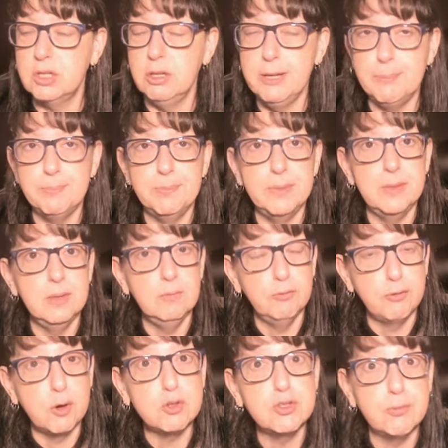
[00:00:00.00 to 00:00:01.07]
clip,
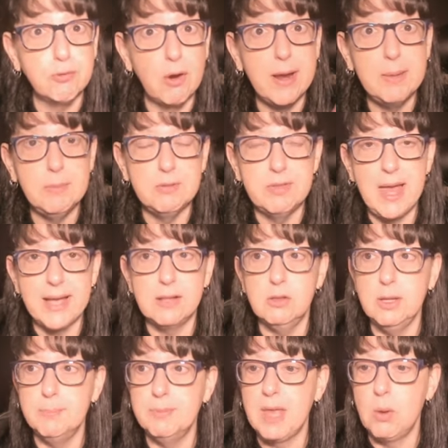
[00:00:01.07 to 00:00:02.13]
first frame of that
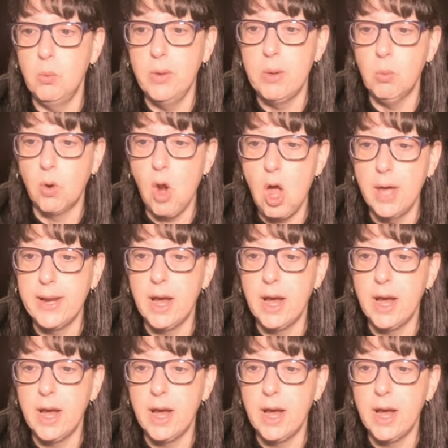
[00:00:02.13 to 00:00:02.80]
clip that we were on.